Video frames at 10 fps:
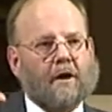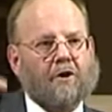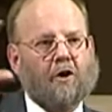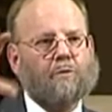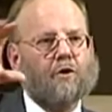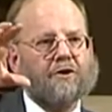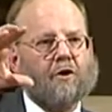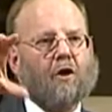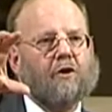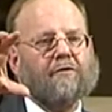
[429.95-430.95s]
And almost
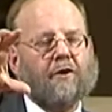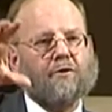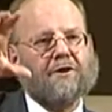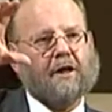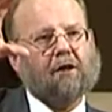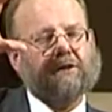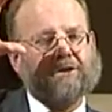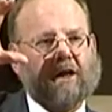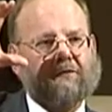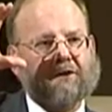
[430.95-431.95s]
all of those
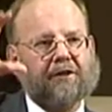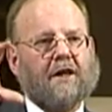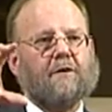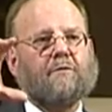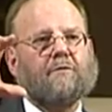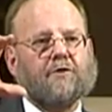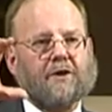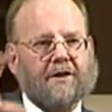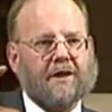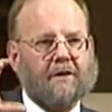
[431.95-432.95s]
cells have the same
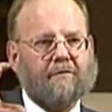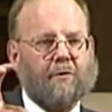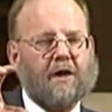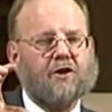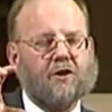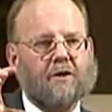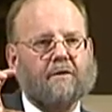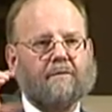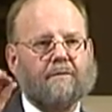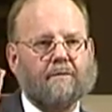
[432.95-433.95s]
genetic information.
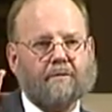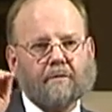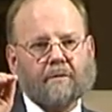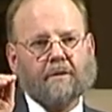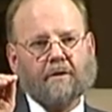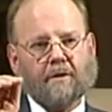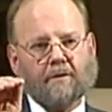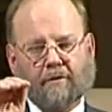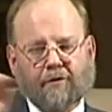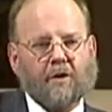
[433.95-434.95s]

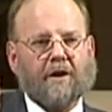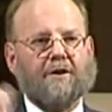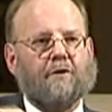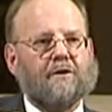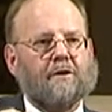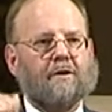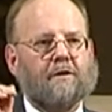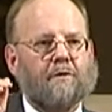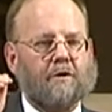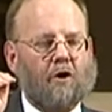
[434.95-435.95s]
There are a few
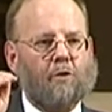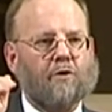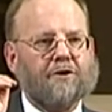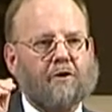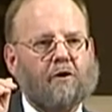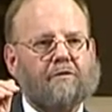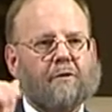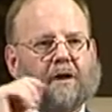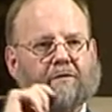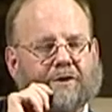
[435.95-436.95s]
exceptions, but almost all of
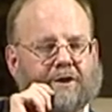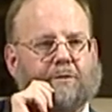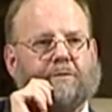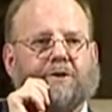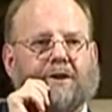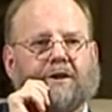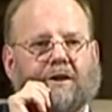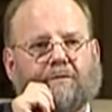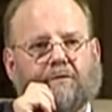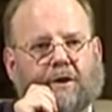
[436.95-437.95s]
them have the same
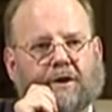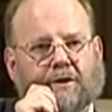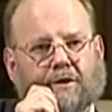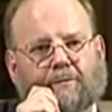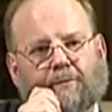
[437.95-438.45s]
genetic information.